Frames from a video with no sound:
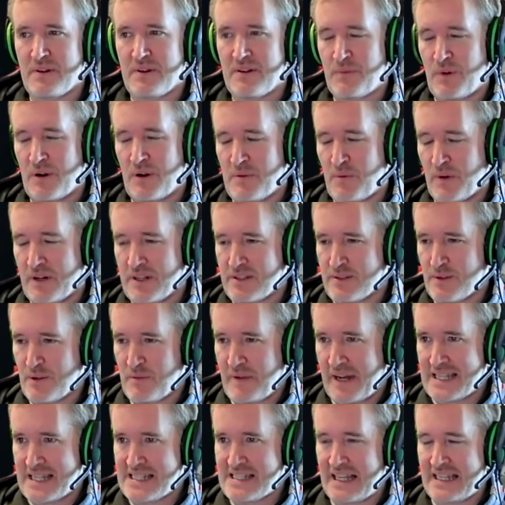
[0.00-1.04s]
we want to talk
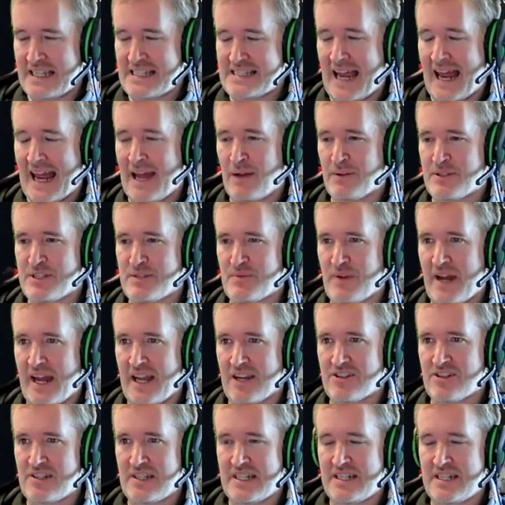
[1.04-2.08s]
about is how to
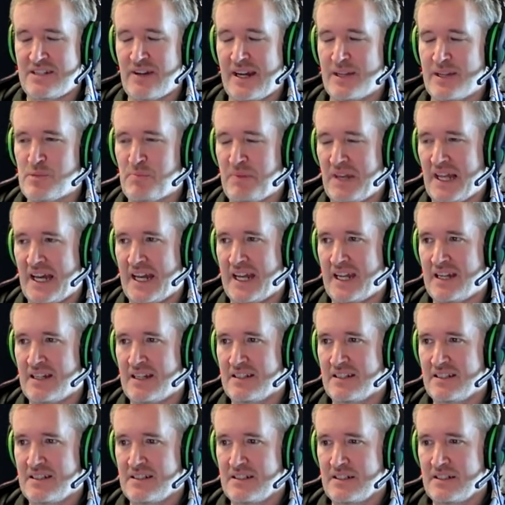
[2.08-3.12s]
actually, not how to play it,
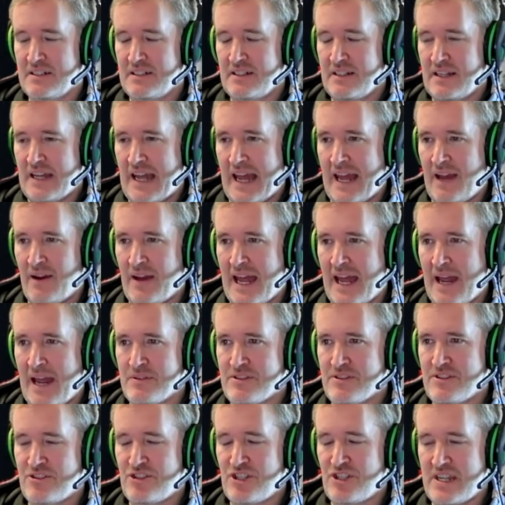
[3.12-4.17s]
how
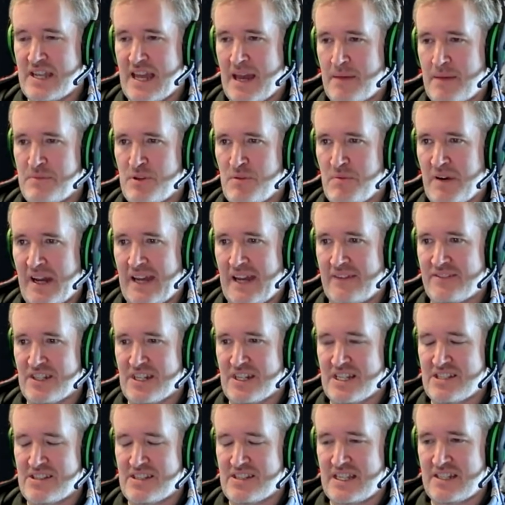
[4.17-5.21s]
as a GM you might have to
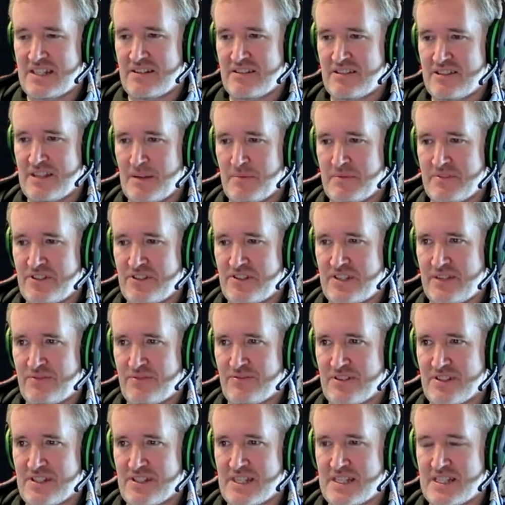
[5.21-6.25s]
consider some of the differences